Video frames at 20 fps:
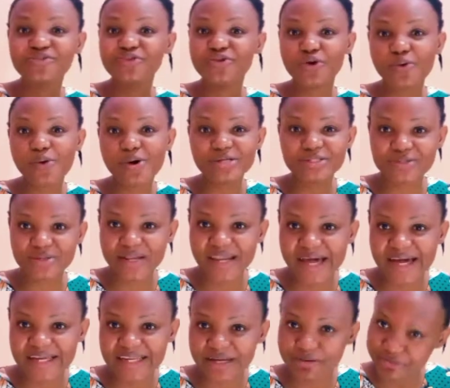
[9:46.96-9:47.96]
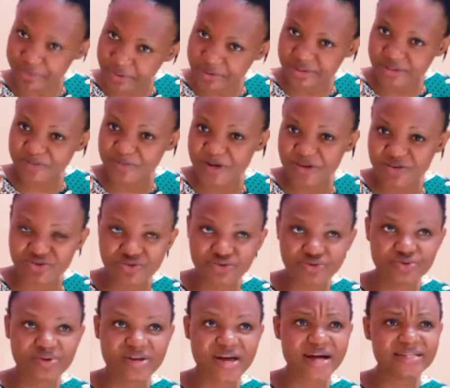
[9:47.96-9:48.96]
you don't want to learn, they will speak to
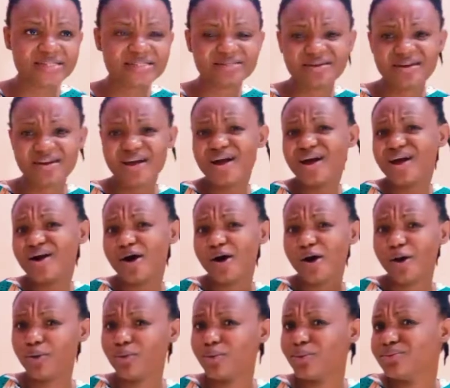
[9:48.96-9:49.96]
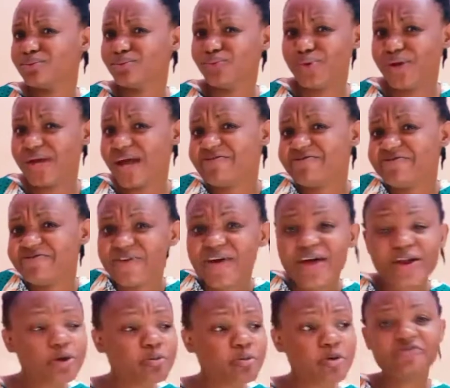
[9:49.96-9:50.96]
you that we are
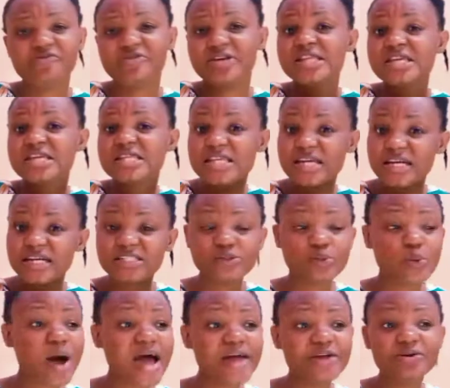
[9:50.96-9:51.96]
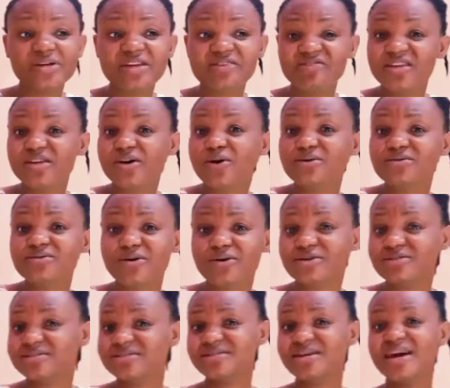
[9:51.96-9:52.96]
fed up of eating this. Why are you giving
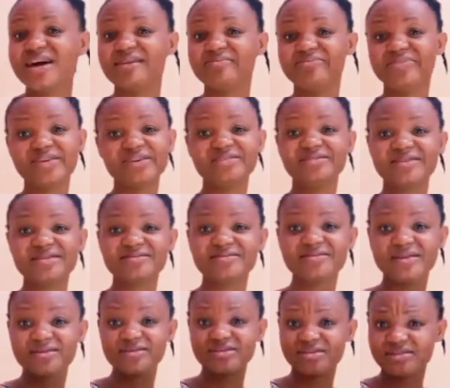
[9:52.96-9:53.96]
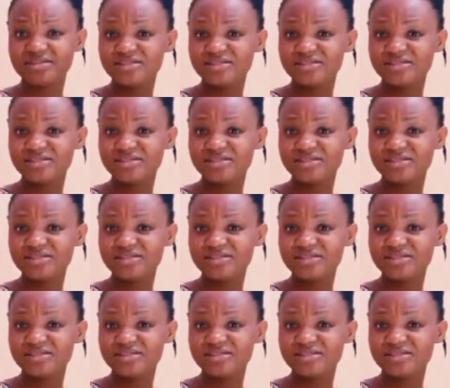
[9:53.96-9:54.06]
us this?